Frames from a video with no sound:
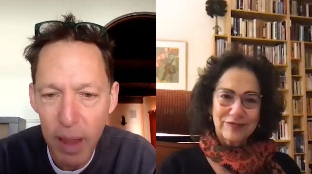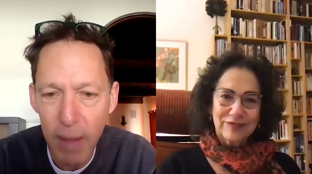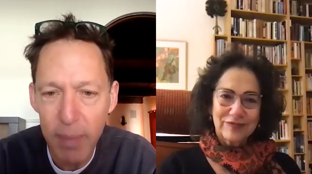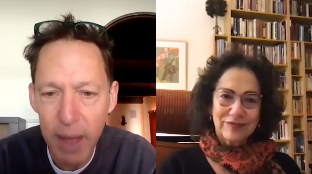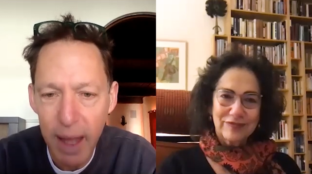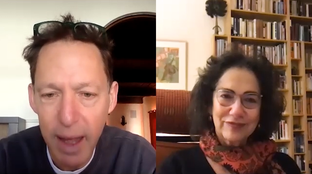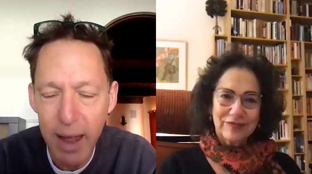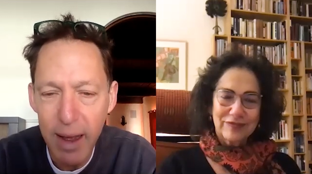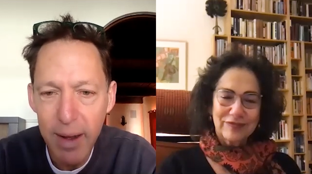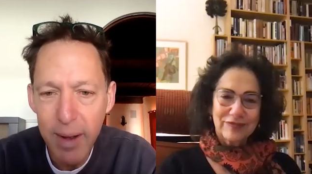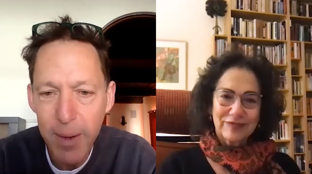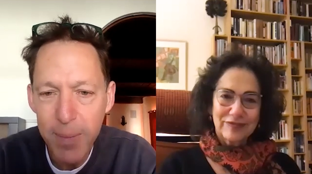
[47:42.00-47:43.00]
Speaker 1: someday
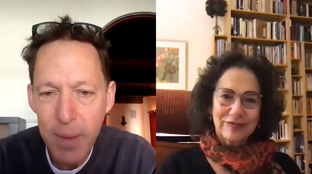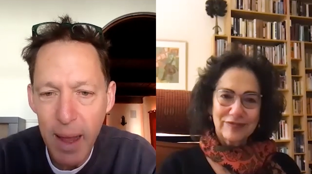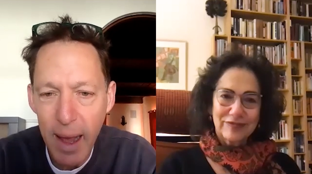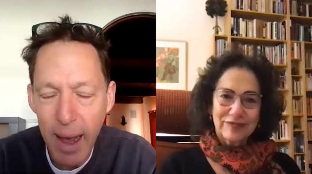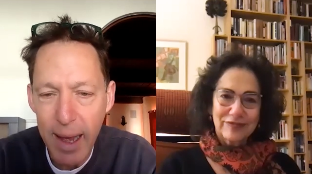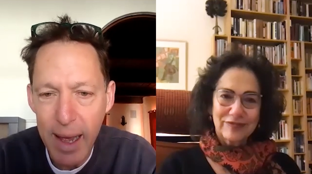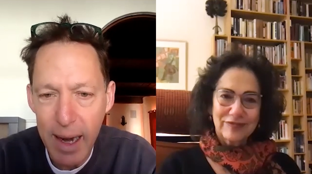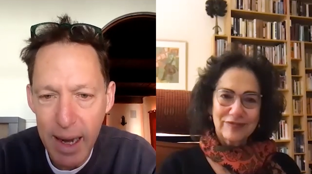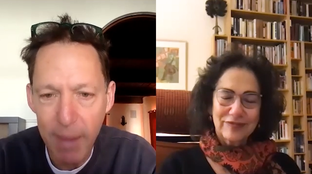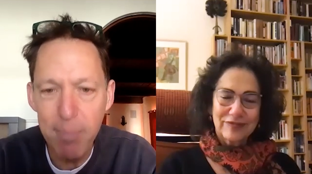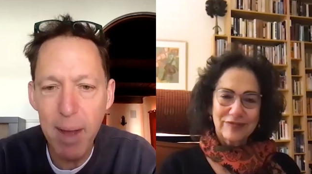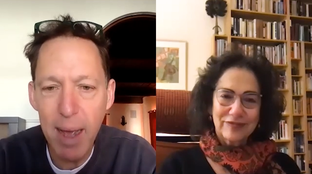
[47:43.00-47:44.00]
I can
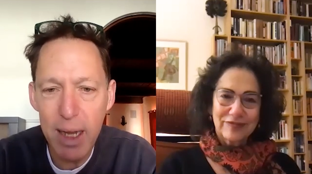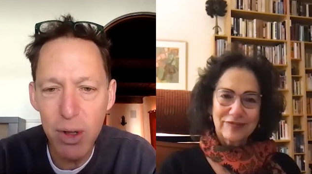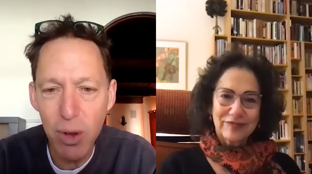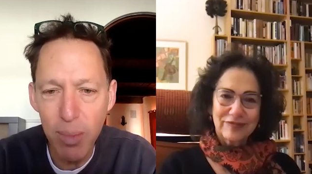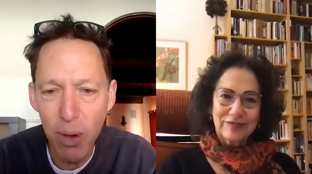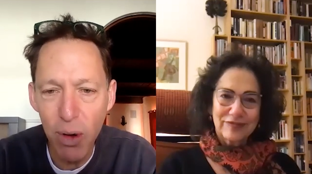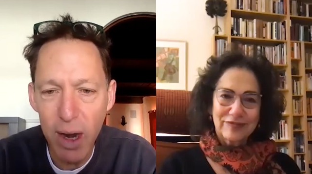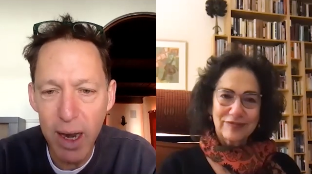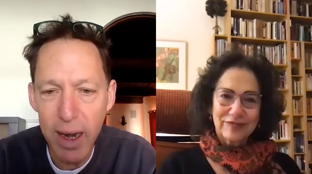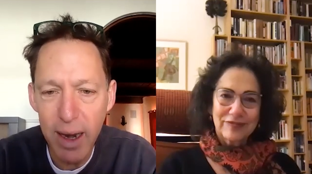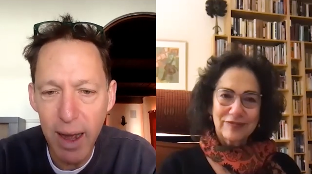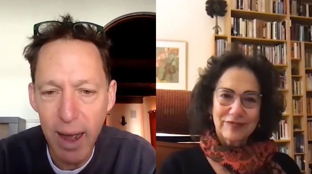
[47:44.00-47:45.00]
come back to
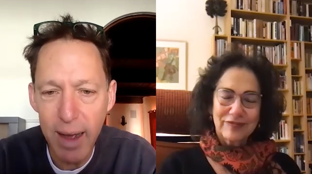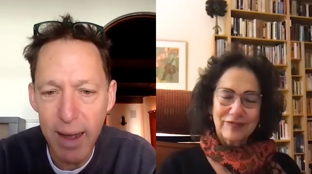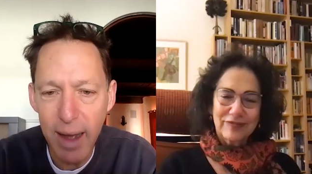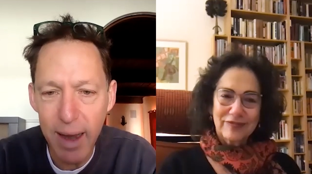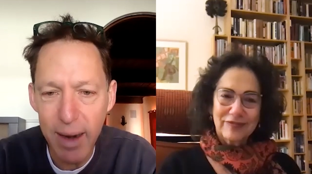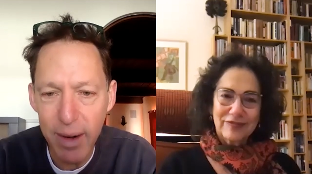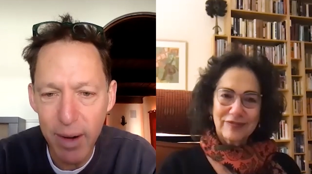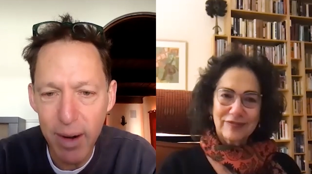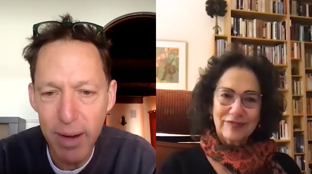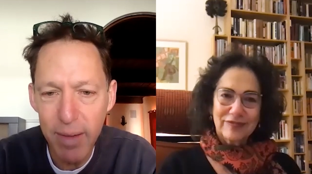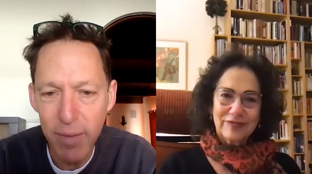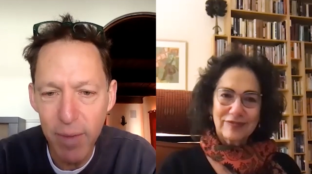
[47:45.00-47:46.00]
Berlin and
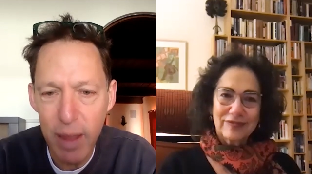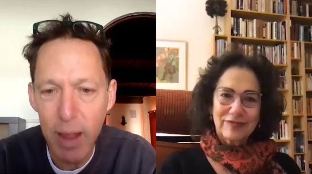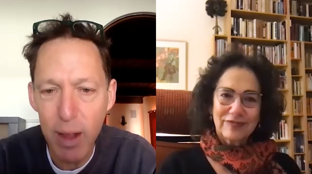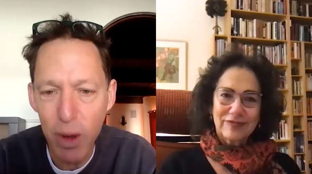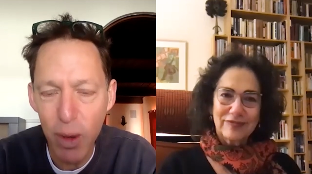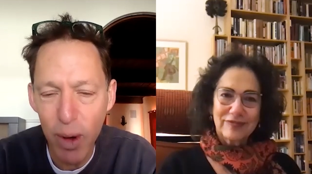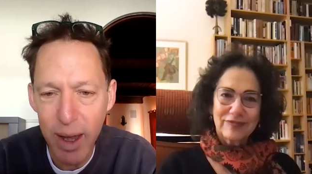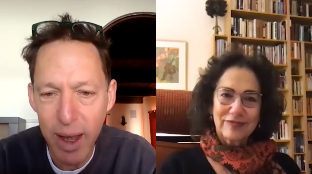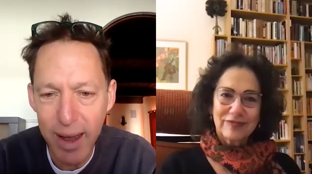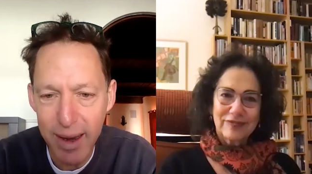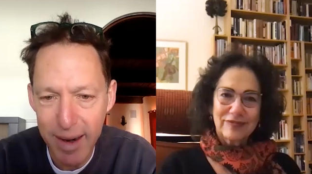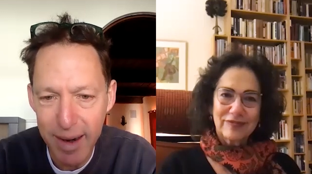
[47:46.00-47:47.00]
visit you
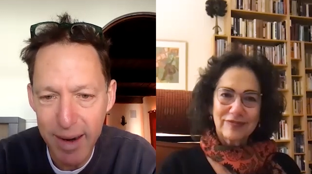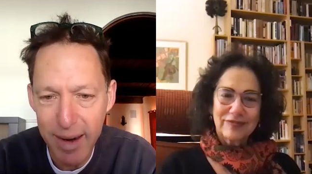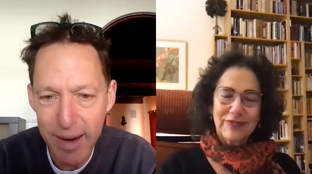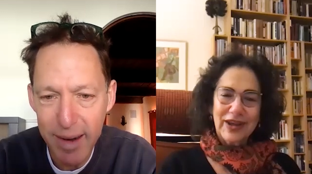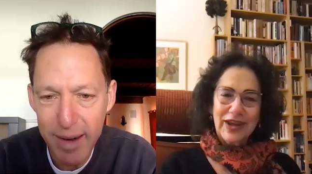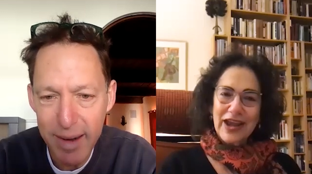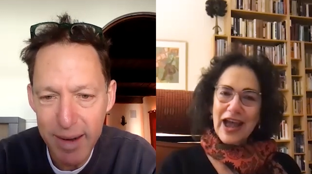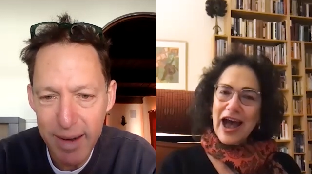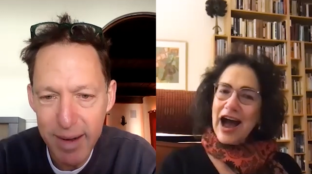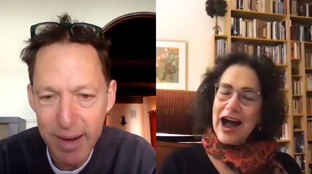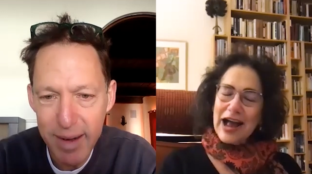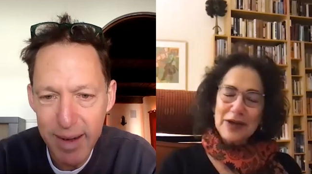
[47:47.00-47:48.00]
again?
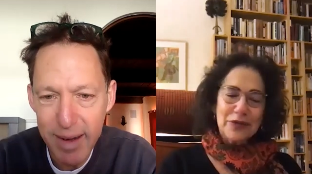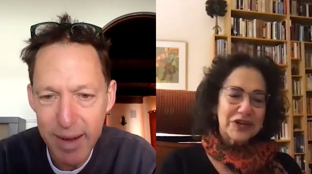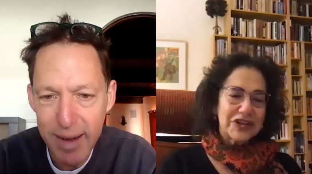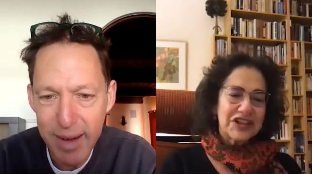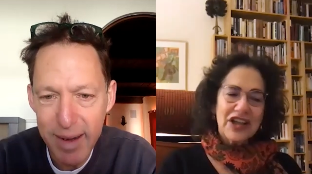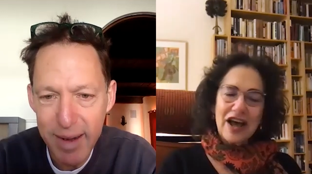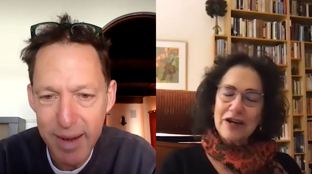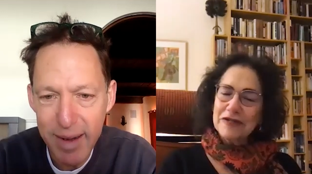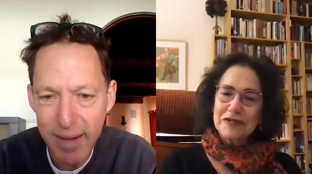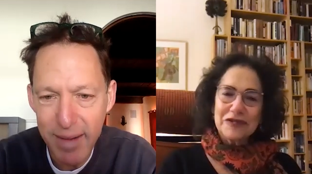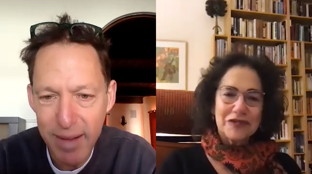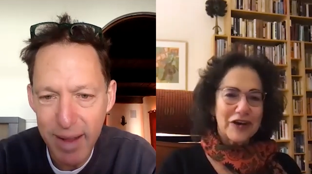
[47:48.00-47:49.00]
Speaker 2: I would love
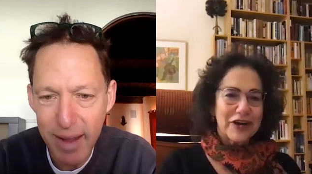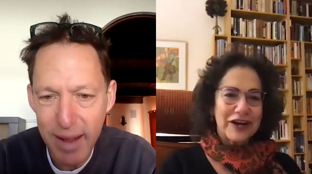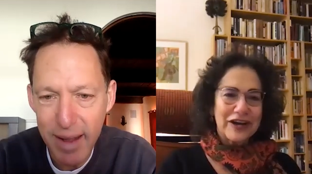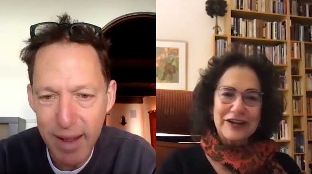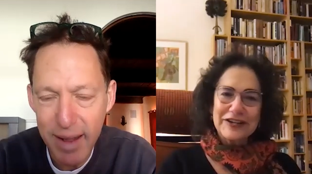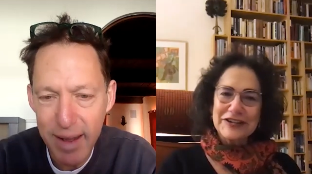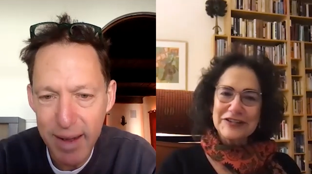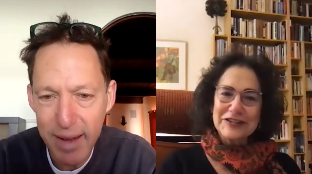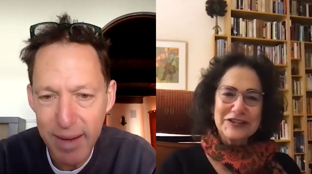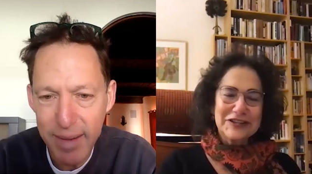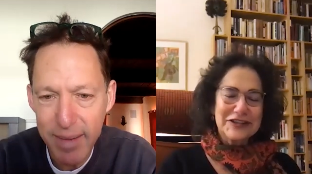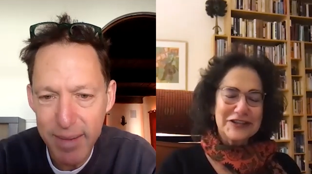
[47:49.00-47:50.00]
uh,
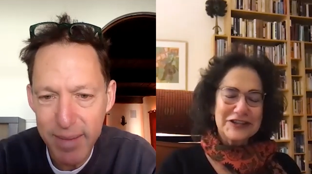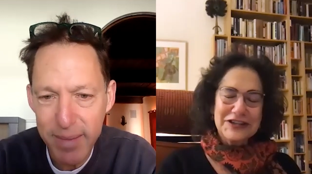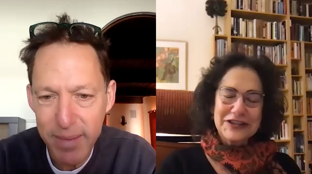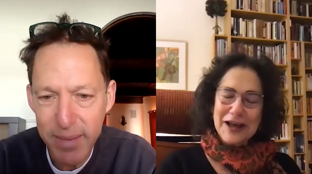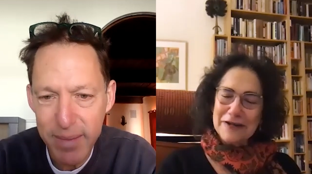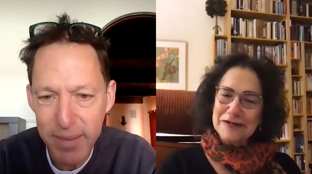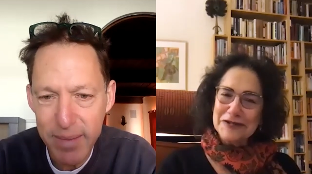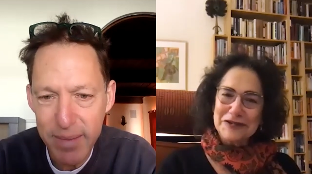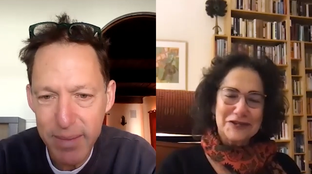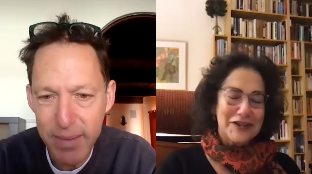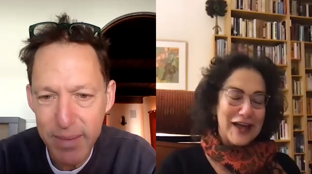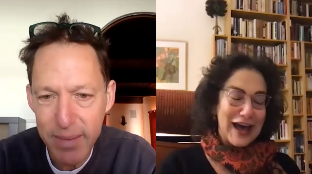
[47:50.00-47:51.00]
love
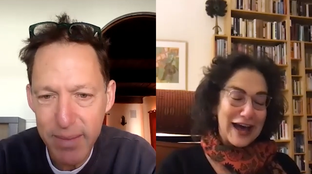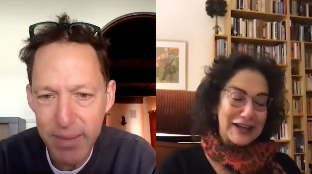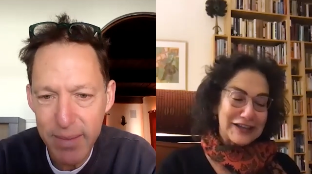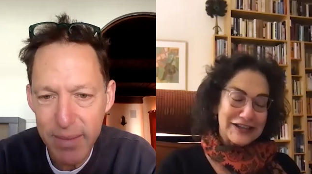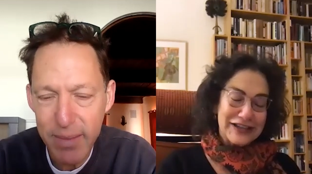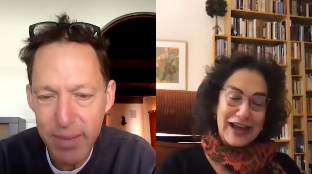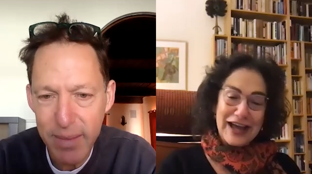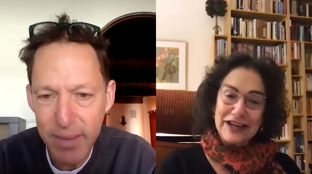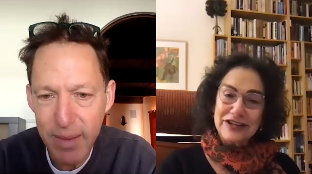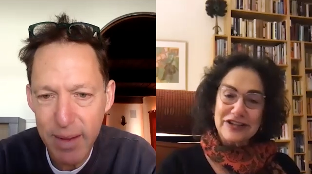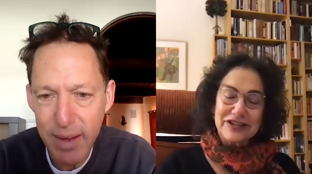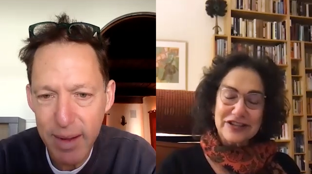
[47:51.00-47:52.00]
that,
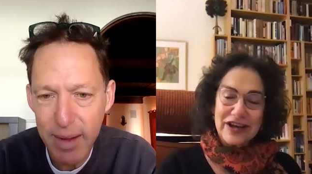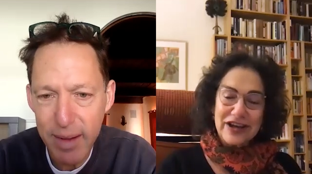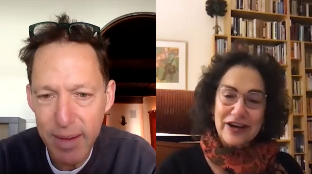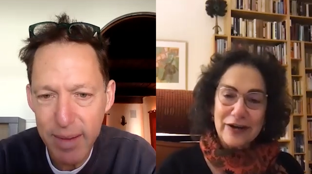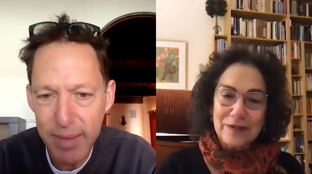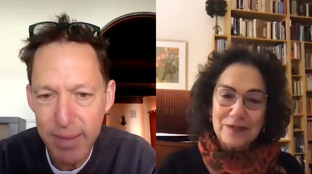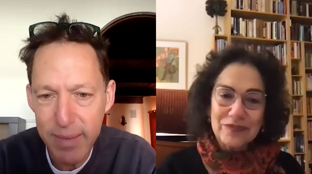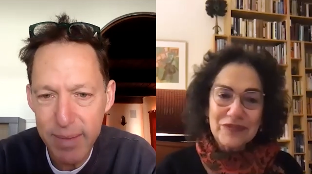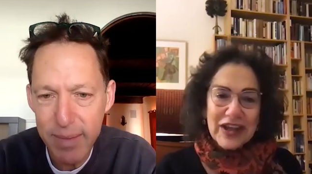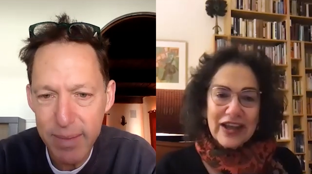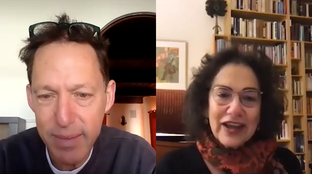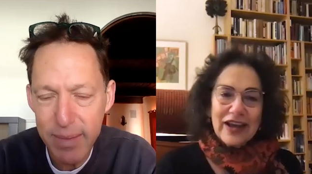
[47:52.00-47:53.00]
and um,
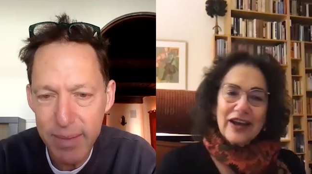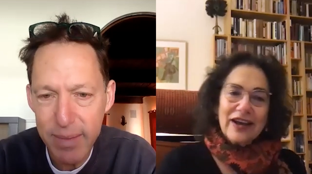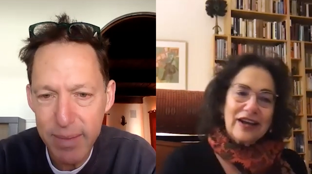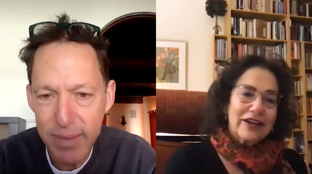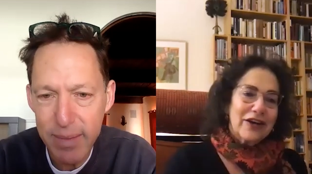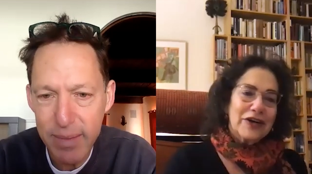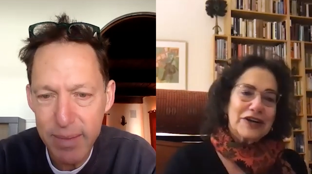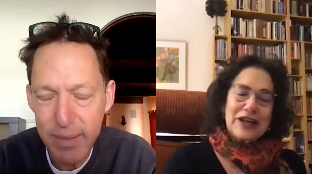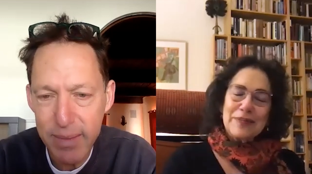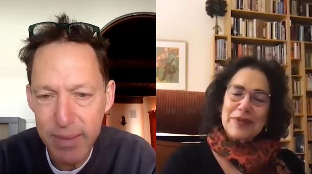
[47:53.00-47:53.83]
you know, as I